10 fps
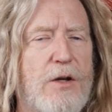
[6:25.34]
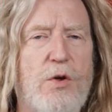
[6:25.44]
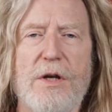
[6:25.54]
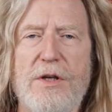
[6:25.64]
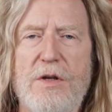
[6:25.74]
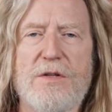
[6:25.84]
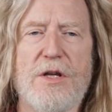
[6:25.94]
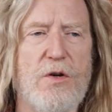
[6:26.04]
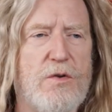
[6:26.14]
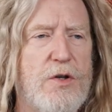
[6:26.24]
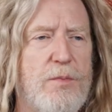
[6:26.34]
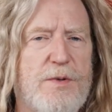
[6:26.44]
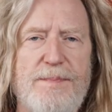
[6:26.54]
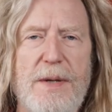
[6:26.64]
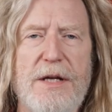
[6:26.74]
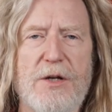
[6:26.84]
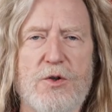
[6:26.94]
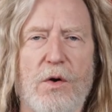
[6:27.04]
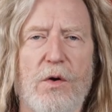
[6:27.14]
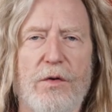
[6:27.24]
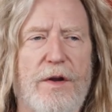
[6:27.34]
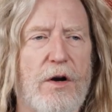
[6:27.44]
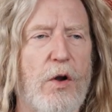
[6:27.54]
you can use the YouTube speed controls that